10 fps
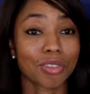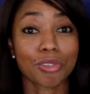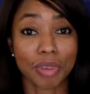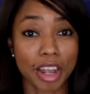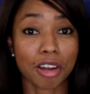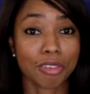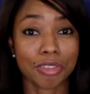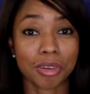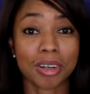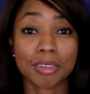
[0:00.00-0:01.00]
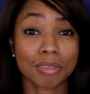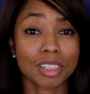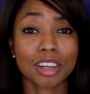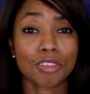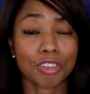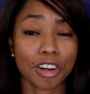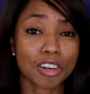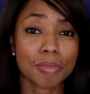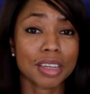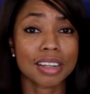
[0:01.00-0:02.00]
rare for, you know, for
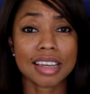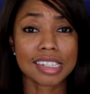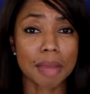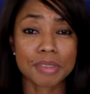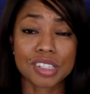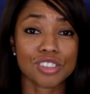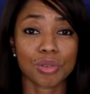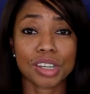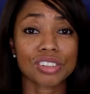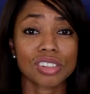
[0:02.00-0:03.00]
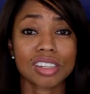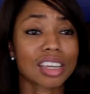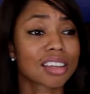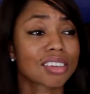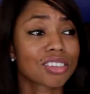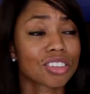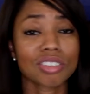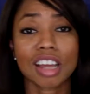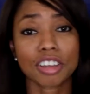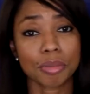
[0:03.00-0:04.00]
her to be in that type of situation, and
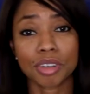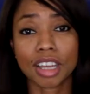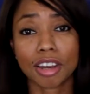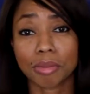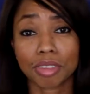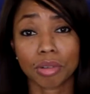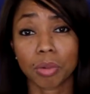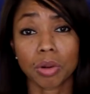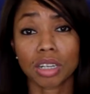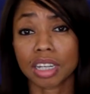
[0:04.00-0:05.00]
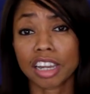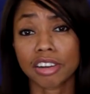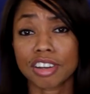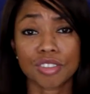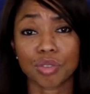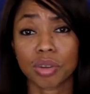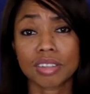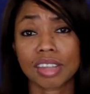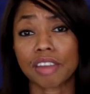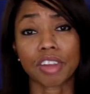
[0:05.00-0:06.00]
she's not communicating with the Lord and hearing His
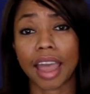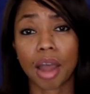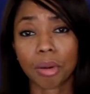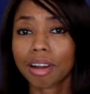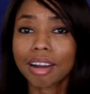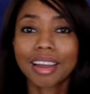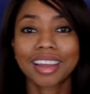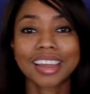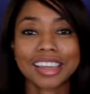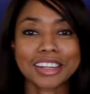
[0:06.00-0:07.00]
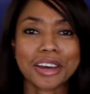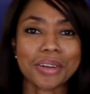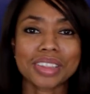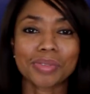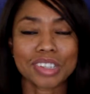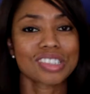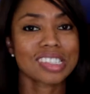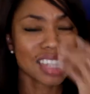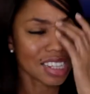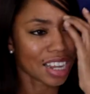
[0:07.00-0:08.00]
voice every hour. You know, when she
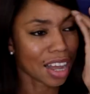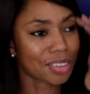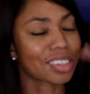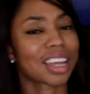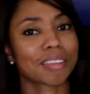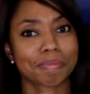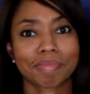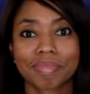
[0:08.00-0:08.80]
said that, I was like,